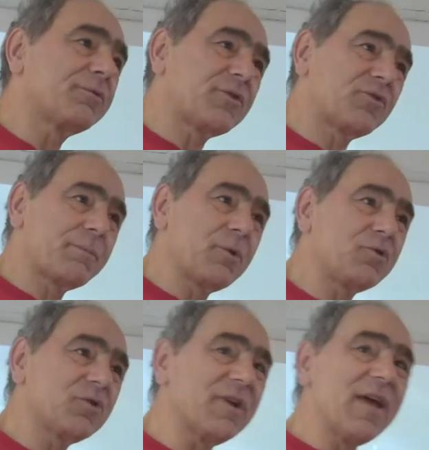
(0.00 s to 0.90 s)
of
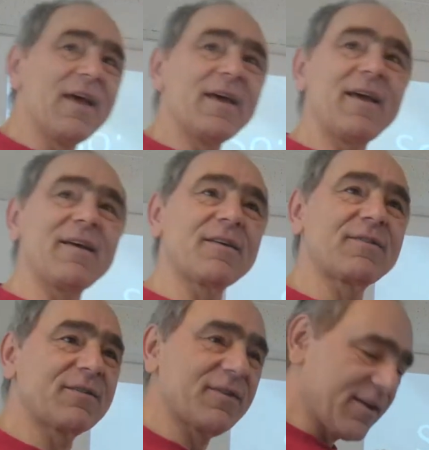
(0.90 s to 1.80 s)
distribution, it has
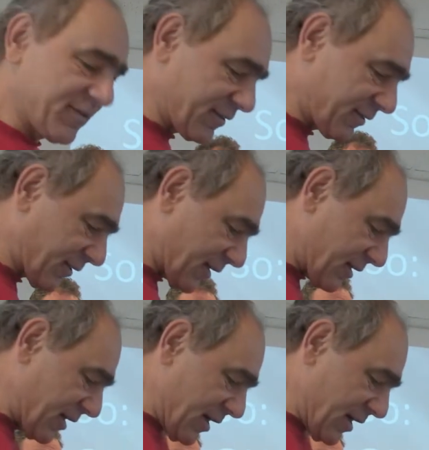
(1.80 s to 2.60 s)
its has its uh,